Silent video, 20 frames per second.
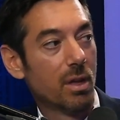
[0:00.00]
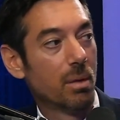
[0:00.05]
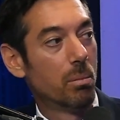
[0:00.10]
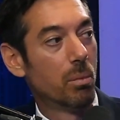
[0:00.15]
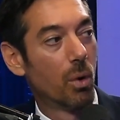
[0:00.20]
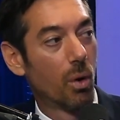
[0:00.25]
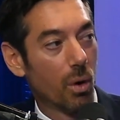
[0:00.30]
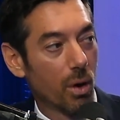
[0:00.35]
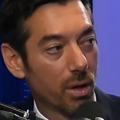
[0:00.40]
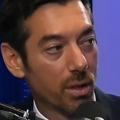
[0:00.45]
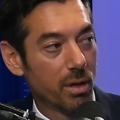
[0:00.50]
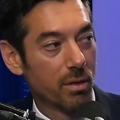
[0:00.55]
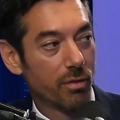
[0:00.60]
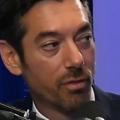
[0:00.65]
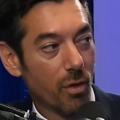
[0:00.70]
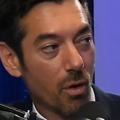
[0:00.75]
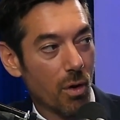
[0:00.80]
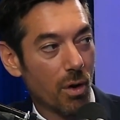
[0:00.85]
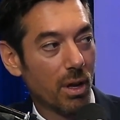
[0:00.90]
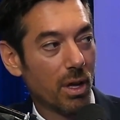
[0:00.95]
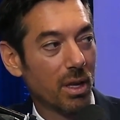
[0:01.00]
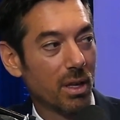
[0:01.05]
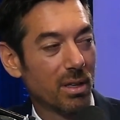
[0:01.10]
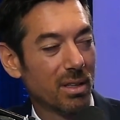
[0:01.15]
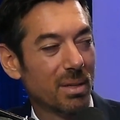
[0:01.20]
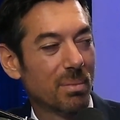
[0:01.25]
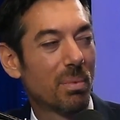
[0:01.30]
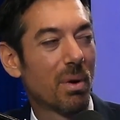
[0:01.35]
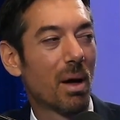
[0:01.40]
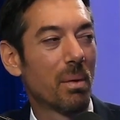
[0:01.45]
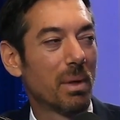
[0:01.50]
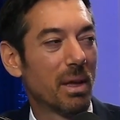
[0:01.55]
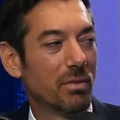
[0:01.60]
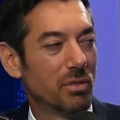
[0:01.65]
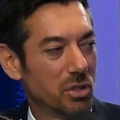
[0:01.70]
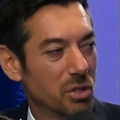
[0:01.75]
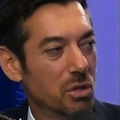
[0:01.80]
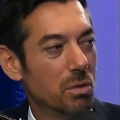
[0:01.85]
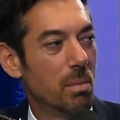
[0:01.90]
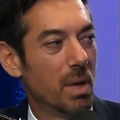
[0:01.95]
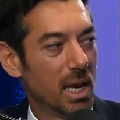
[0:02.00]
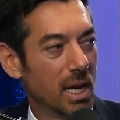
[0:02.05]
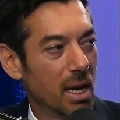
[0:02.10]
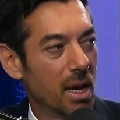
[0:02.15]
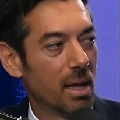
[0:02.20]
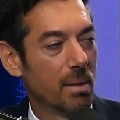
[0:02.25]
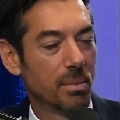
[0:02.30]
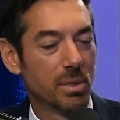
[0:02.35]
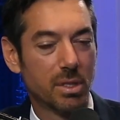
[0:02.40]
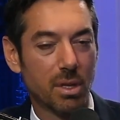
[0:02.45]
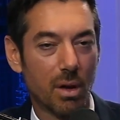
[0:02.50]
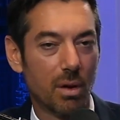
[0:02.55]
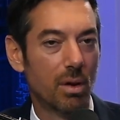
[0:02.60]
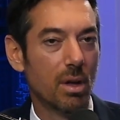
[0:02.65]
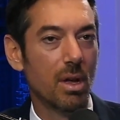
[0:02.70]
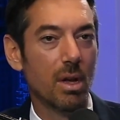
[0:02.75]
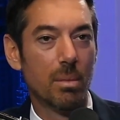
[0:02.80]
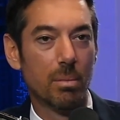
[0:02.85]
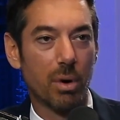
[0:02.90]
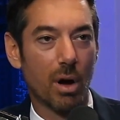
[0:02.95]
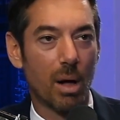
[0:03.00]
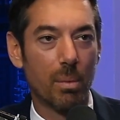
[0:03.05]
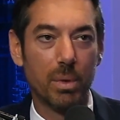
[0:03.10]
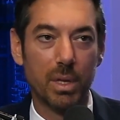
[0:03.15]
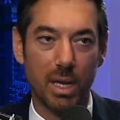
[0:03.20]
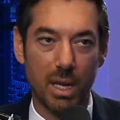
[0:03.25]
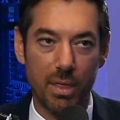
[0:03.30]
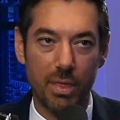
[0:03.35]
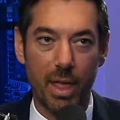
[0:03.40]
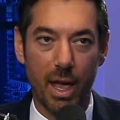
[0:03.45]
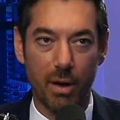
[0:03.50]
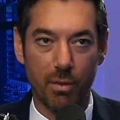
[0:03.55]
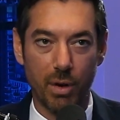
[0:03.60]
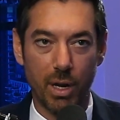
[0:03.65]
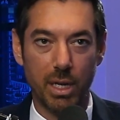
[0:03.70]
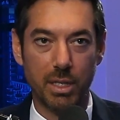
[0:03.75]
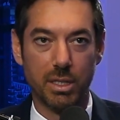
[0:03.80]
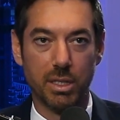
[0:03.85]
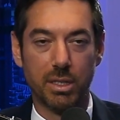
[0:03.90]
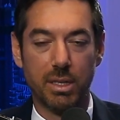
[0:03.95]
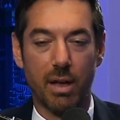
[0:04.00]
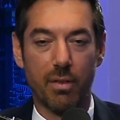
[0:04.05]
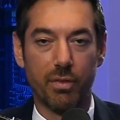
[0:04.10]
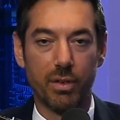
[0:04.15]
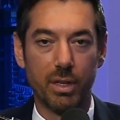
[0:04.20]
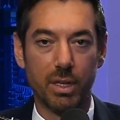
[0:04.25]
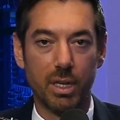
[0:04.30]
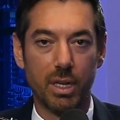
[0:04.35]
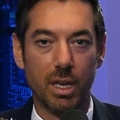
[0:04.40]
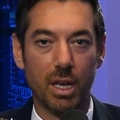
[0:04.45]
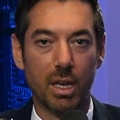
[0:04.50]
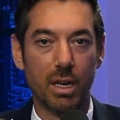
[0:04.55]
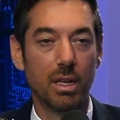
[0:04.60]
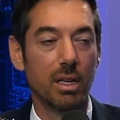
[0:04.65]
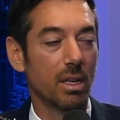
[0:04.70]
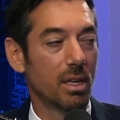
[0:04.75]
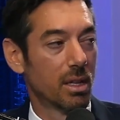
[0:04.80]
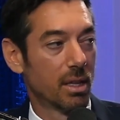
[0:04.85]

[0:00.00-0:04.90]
More than forty, you probably have too many names. Probably. So probably in that range is definitely good.